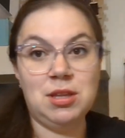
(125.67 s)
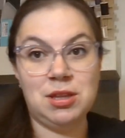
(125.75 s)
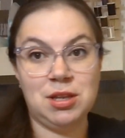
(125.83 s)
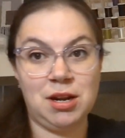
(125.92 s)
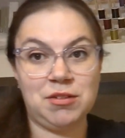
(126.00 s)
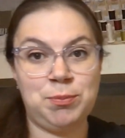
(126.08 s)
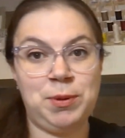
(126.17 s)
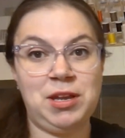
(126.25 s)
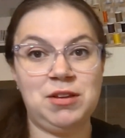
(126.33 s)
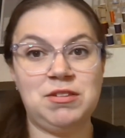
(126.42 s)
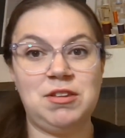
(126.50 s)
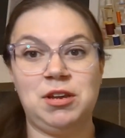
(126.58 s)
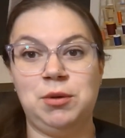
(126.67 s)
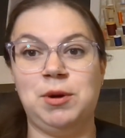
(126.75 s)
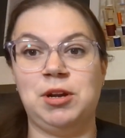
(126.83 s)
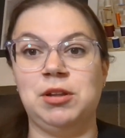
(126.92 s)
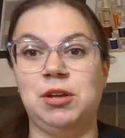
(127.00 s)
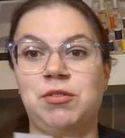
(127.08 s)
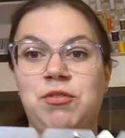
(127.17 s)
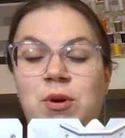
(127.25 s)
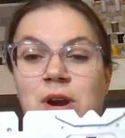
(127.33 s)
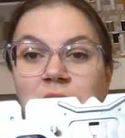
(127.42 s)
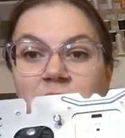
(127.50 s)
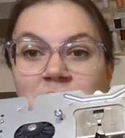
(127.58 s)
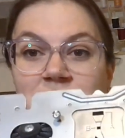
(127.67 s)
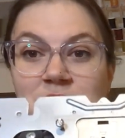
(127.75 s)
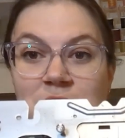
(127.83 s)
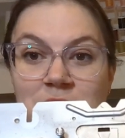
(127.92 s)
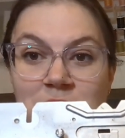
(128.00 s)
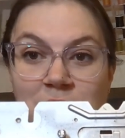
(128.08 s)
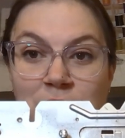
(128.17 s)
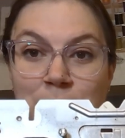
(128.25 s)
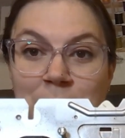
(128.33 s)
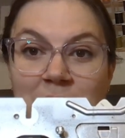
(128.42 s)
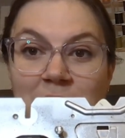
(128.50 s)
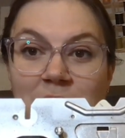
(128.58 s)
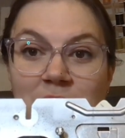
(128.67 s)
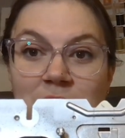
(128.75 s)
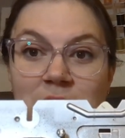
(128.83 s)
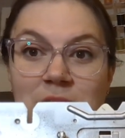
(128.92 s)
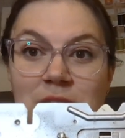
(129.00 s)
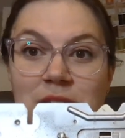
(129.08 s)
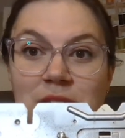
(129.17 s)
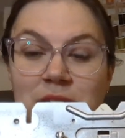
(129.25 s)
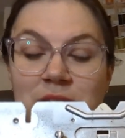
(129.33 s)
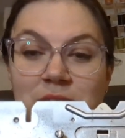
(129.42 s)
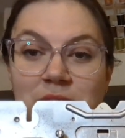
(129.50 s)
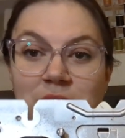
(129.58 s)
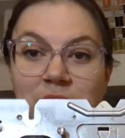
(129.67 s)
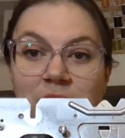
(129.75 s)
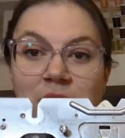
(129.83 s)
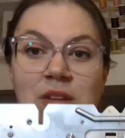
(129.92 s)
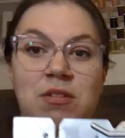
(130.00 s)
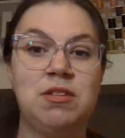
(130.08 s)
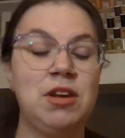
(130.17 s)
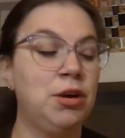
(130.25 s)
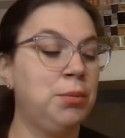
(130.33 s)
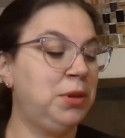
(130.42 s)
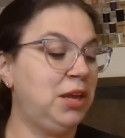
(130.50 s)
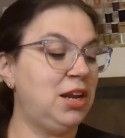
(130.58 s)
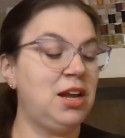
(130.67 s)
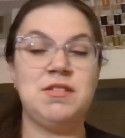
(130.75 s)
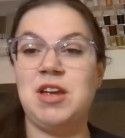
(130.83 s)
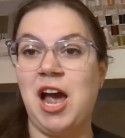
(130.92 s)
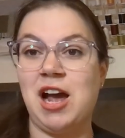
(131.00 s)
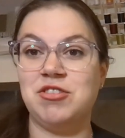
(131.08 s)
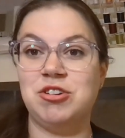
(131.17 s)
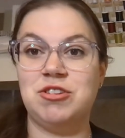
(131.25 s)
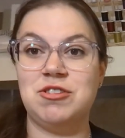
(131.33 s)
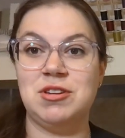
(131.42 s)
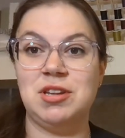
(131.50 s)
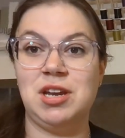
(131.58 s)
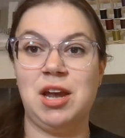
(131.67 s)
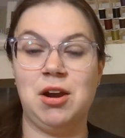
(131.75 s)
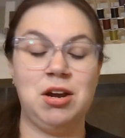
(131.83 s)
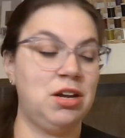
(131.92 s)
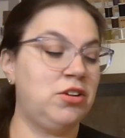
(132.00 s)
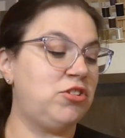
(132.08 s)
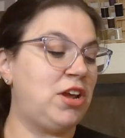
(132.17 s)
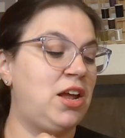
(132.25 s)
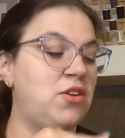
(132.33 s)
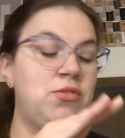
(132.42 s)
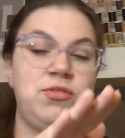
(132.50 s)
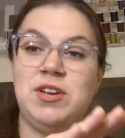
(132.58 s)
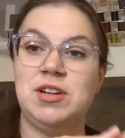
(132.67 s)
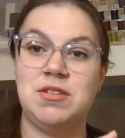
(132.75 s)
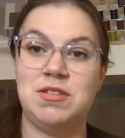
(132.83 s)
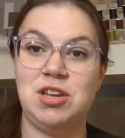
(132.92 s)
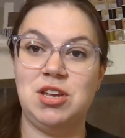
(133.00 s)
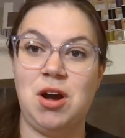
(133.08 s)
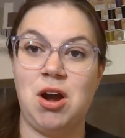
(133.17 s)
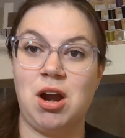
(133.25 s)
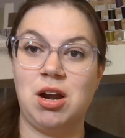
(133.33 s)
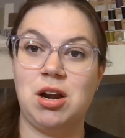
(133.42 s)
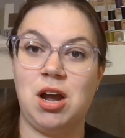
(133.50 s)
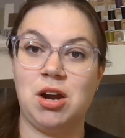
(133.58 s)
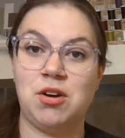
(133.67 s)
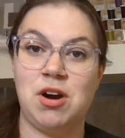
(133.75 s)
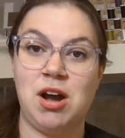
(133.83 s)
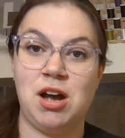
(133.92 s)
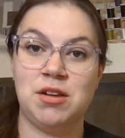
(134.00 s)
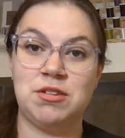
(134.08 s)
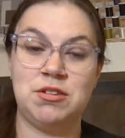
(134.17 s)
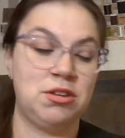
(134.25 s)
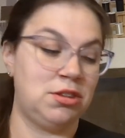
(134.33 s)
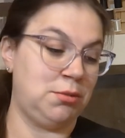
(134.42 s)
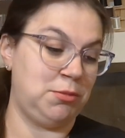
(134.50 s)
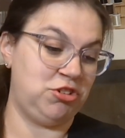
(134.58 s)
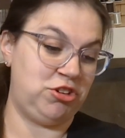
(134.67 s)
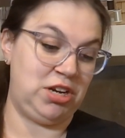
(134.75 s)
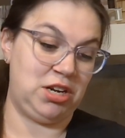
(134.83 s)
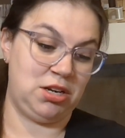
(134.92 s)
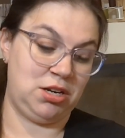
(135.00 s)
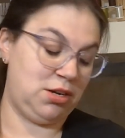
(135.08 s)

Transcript: The next piece that you want to look for is a sinker plate. The sinker plate attaches to the carriage and feeds the yarn across the machine.